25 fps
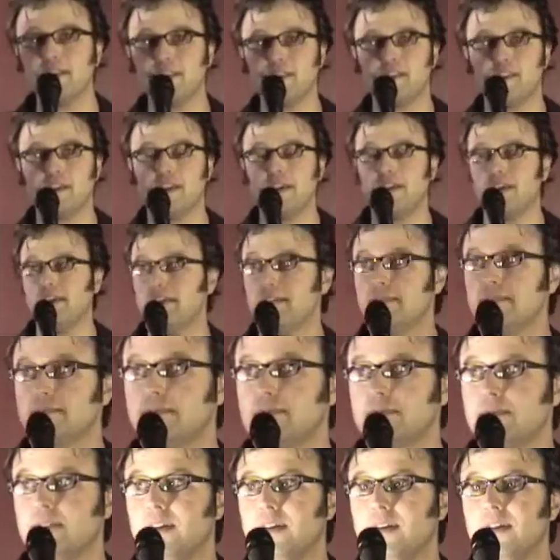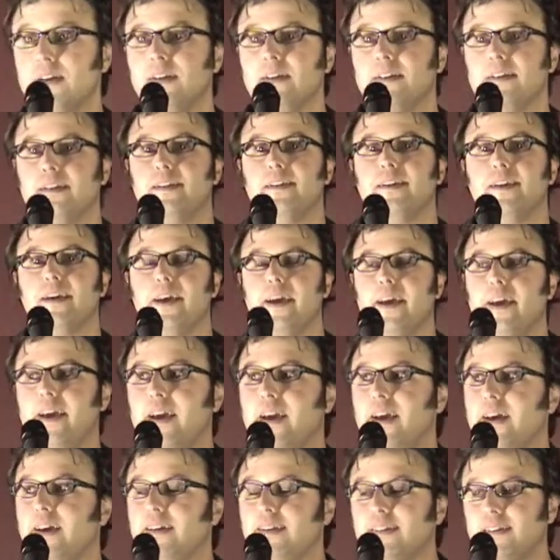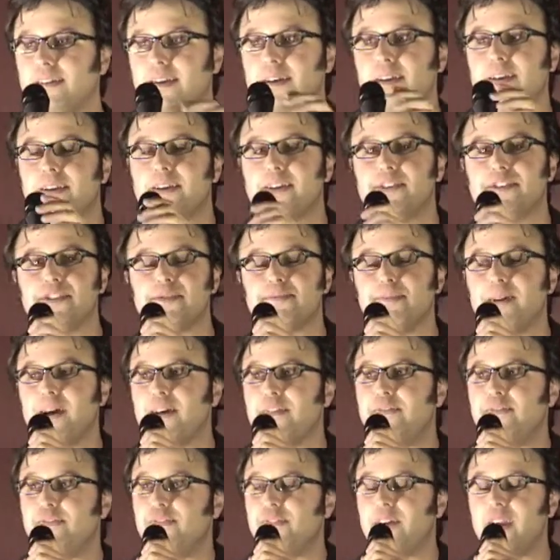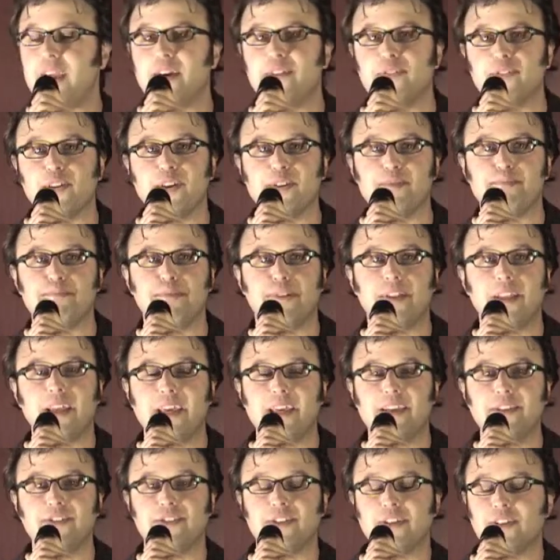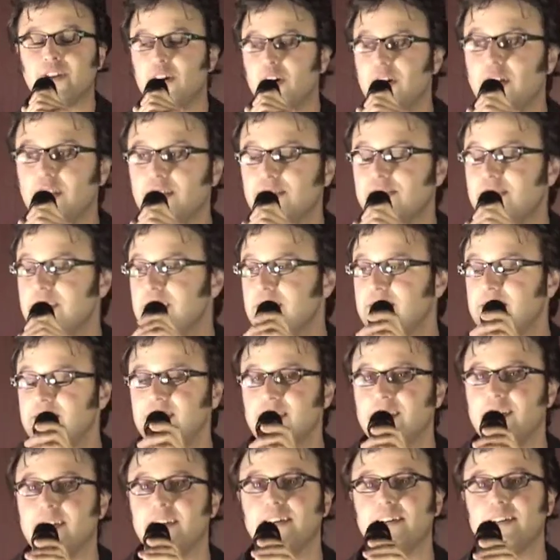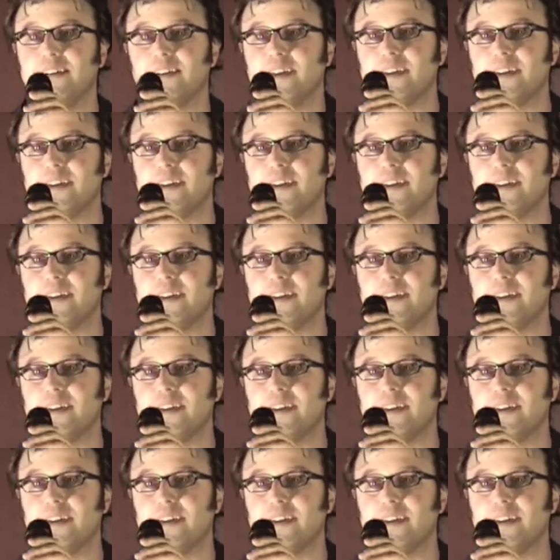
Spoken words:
DC. Hey. This is my favorite place in all of DC,